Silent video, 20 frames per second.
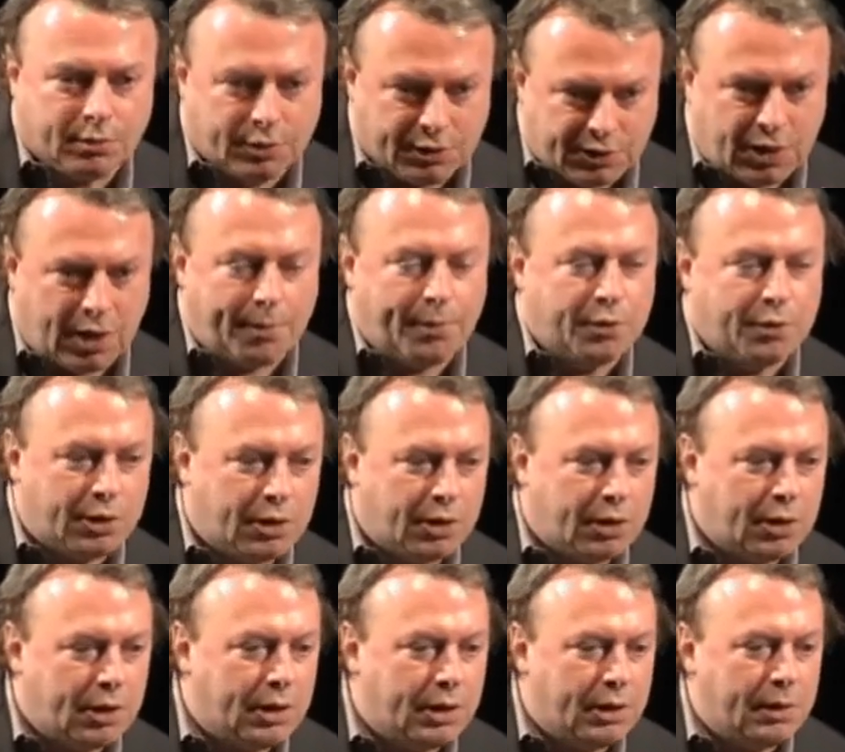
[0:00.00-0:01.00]
this happened
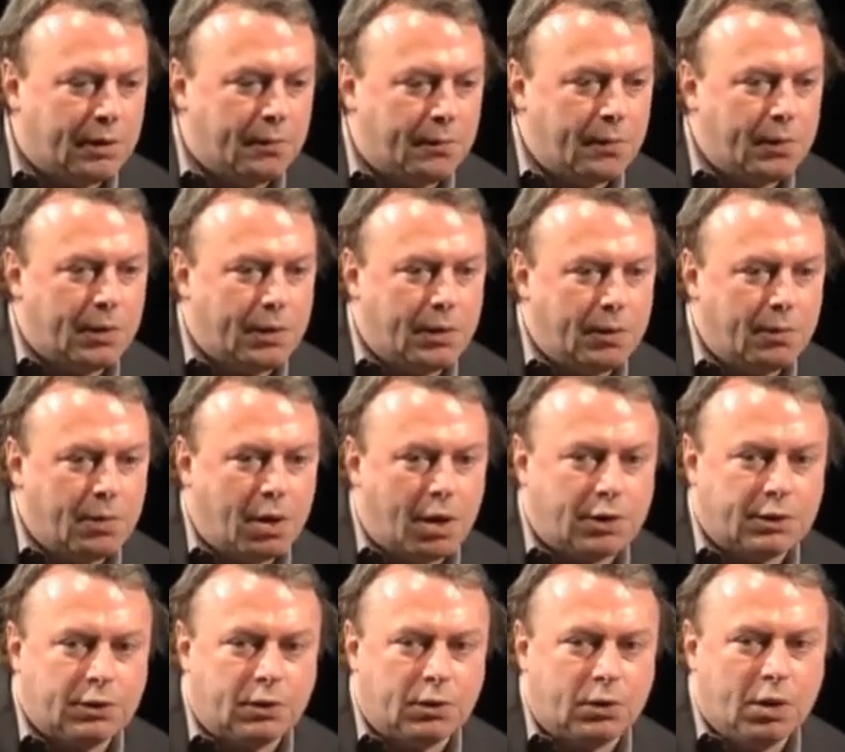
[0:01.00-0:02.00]
in Iraq
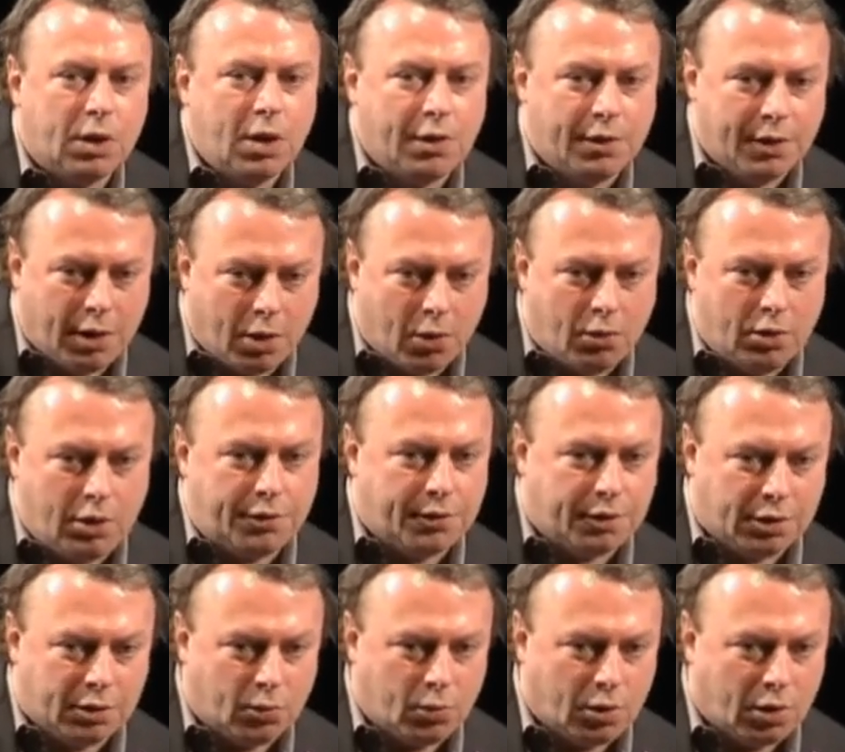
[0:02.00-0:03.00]
too, the only
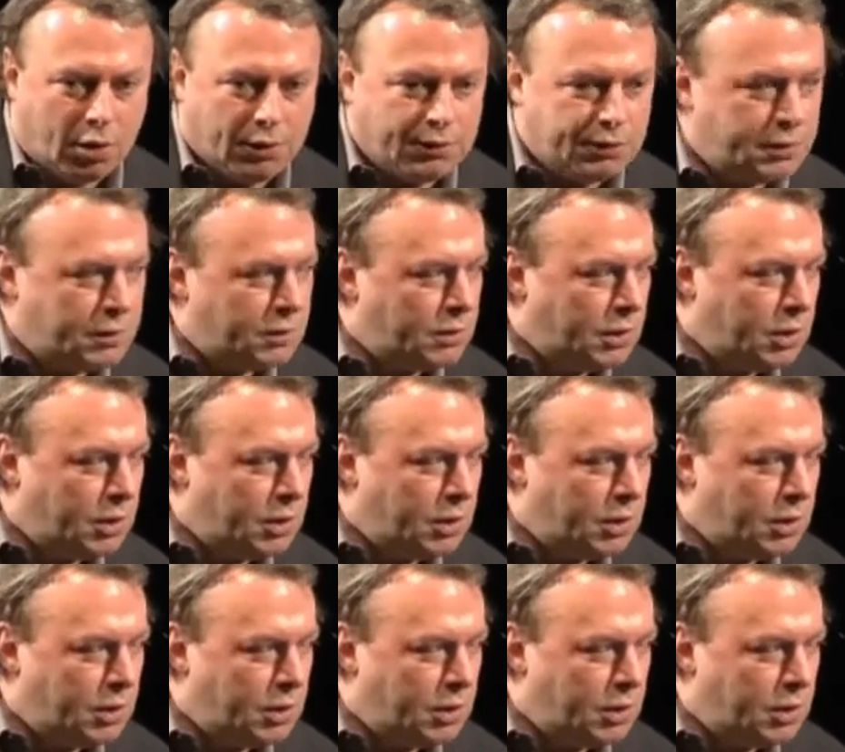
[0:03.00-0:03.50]
thing that works,